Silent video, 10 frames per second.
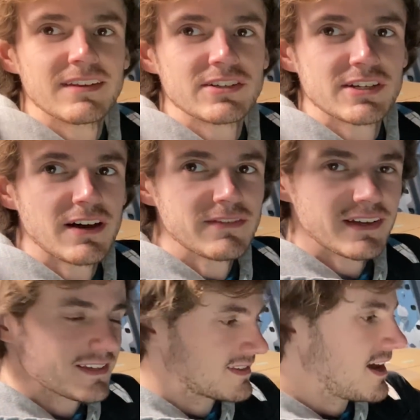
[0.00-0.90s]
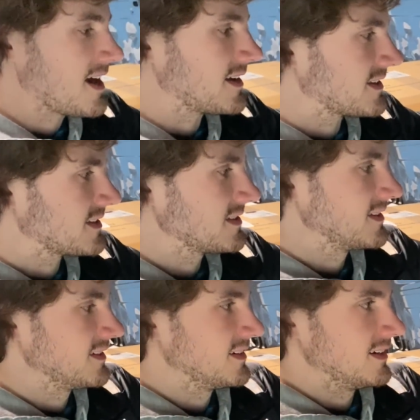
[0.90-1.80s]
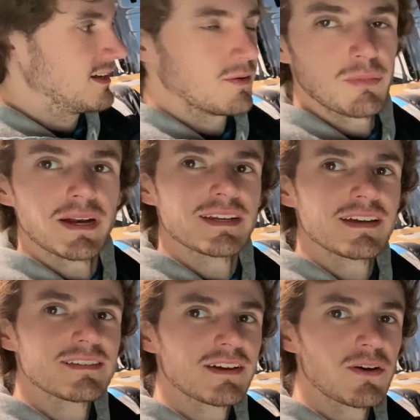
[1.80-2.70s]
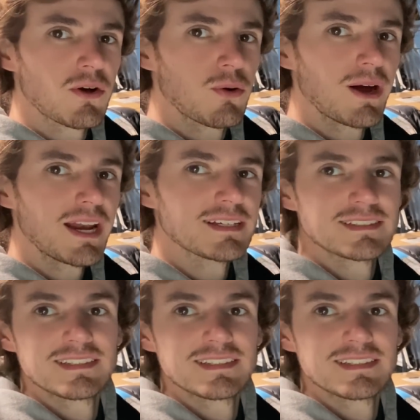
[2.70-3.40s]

The shelving is nice, but it doesn't go quite as